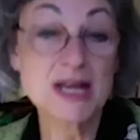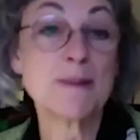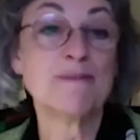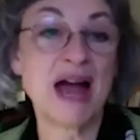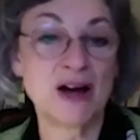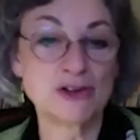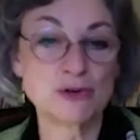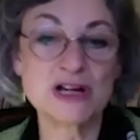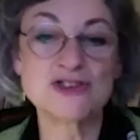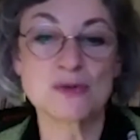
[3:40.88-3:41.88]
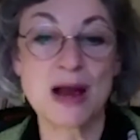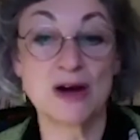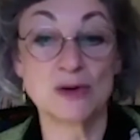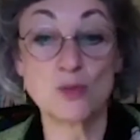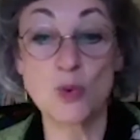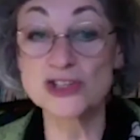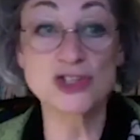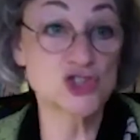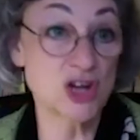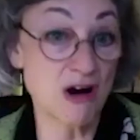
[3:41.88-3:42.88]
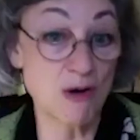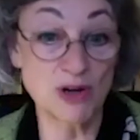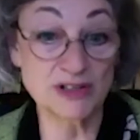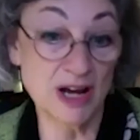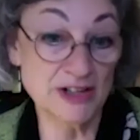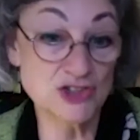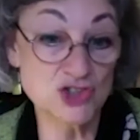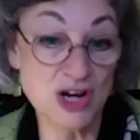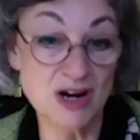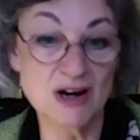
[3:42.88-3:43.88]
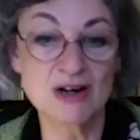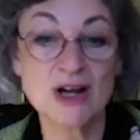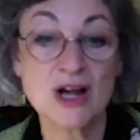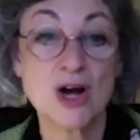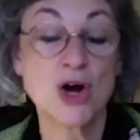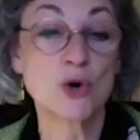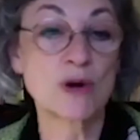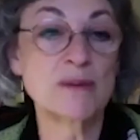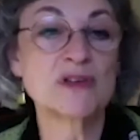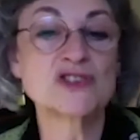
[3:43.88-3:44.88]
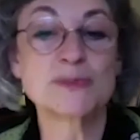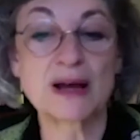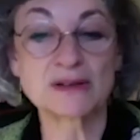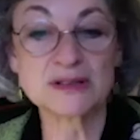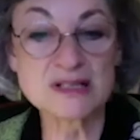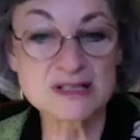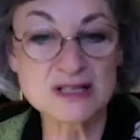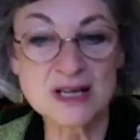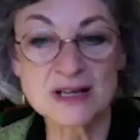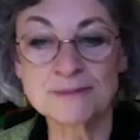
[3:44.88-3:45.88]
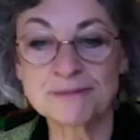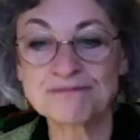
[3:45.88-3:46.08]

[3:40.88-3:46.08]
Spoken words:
boundaries around what to share, what not to share, agreements about listening,